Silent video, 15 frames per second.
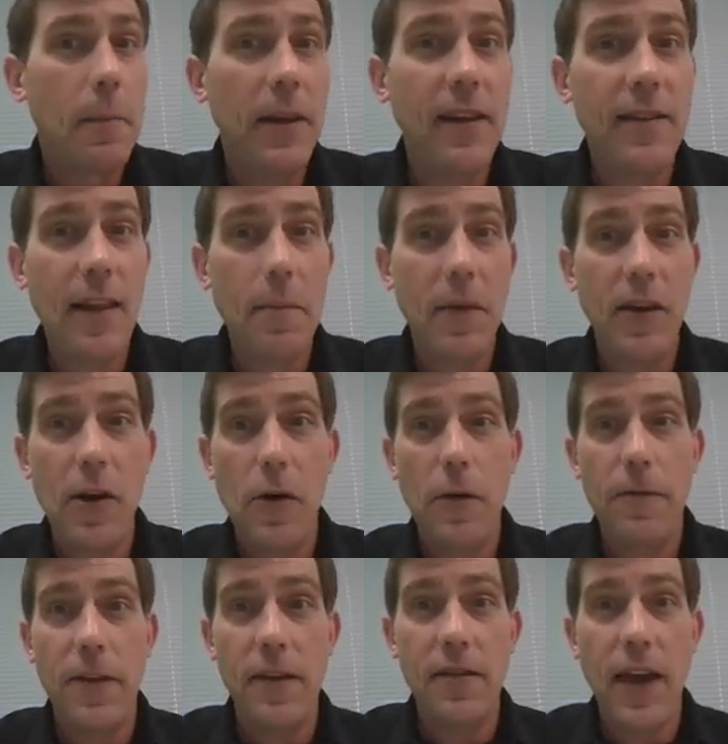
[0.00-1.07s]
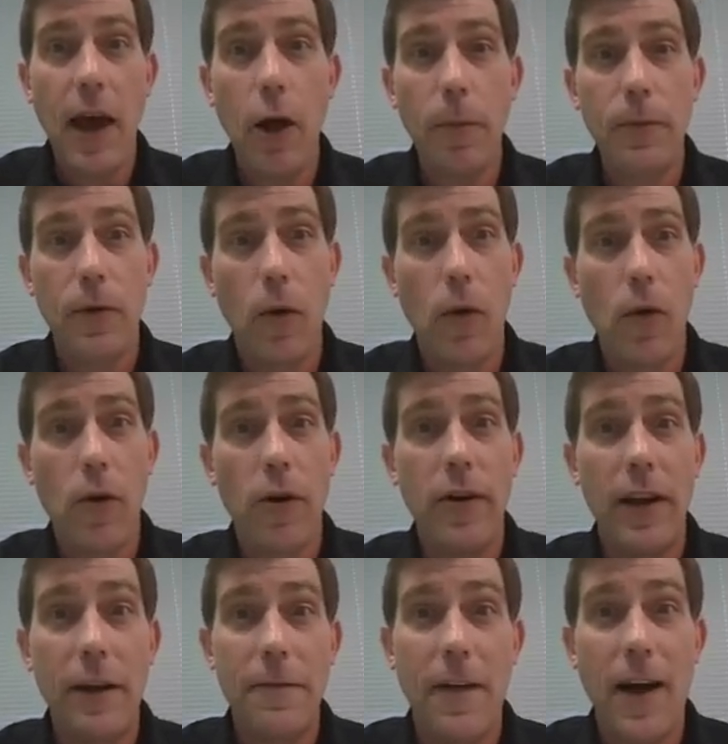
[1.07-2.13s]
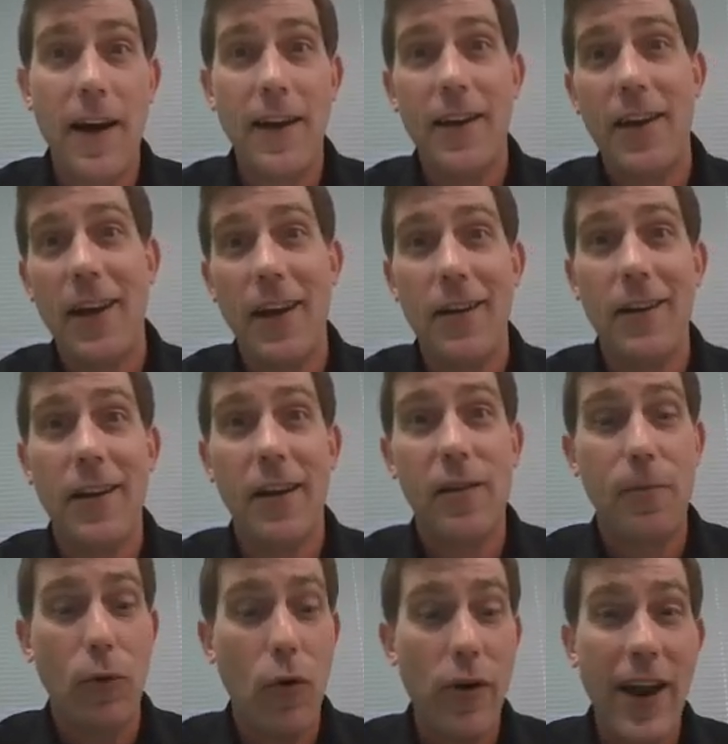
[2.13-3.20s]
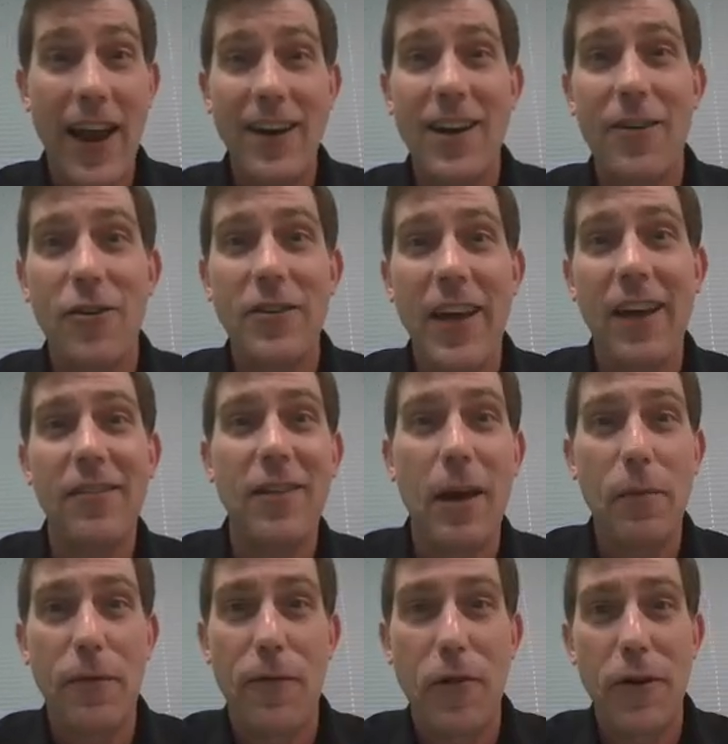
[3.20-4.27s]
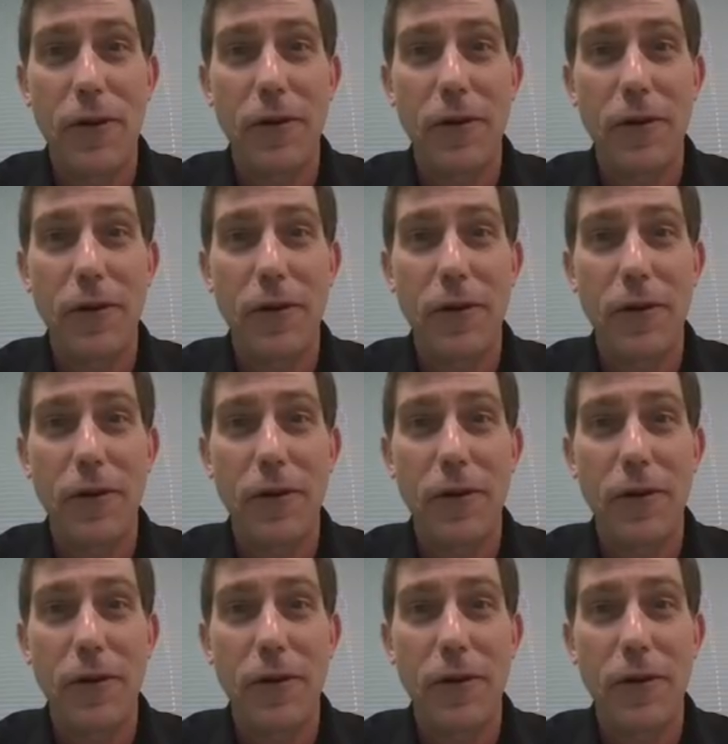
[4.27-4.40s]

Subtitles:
Please let me know if this helped or if I can explore any other text types for